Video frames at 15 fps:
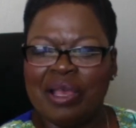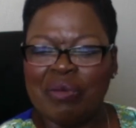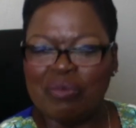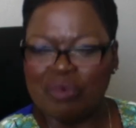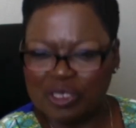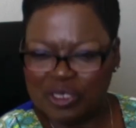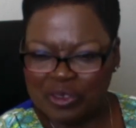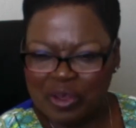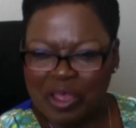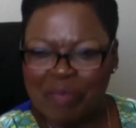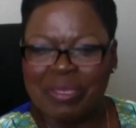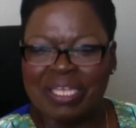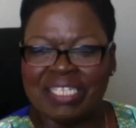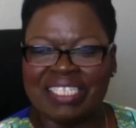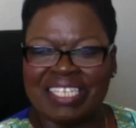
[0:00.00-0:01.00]
Well, join
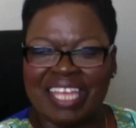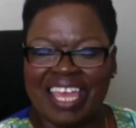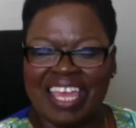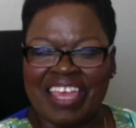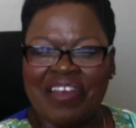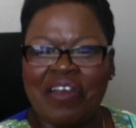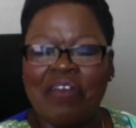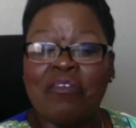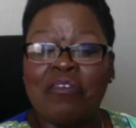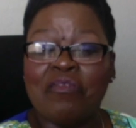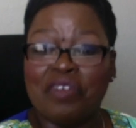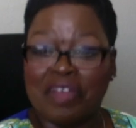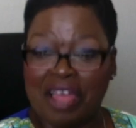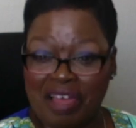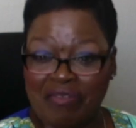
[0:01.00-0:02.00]
me today for
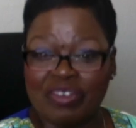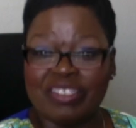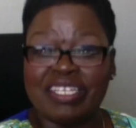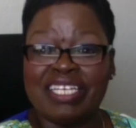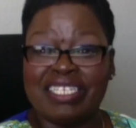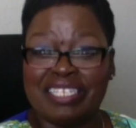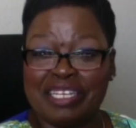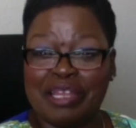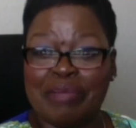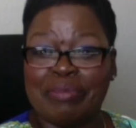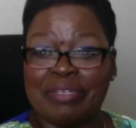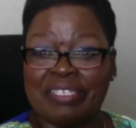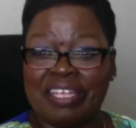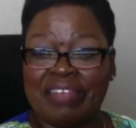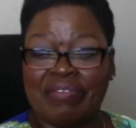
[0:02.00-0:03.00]
conversation number
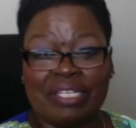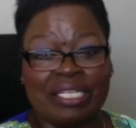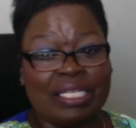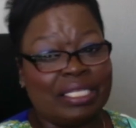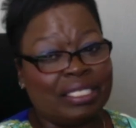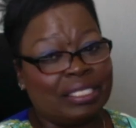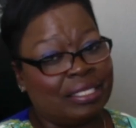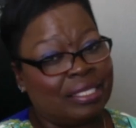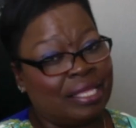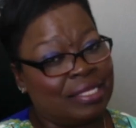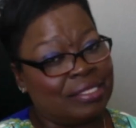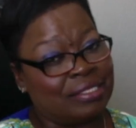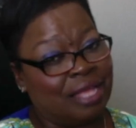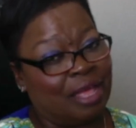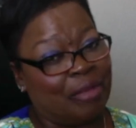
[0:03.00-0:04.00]
7.
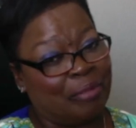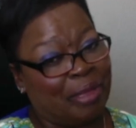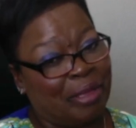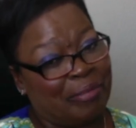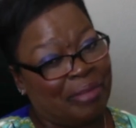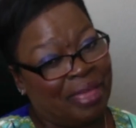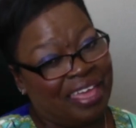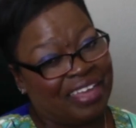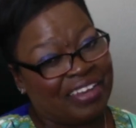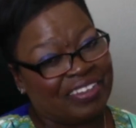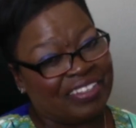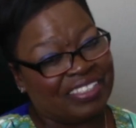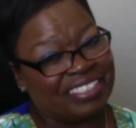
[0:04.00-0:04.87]
That's not my battle.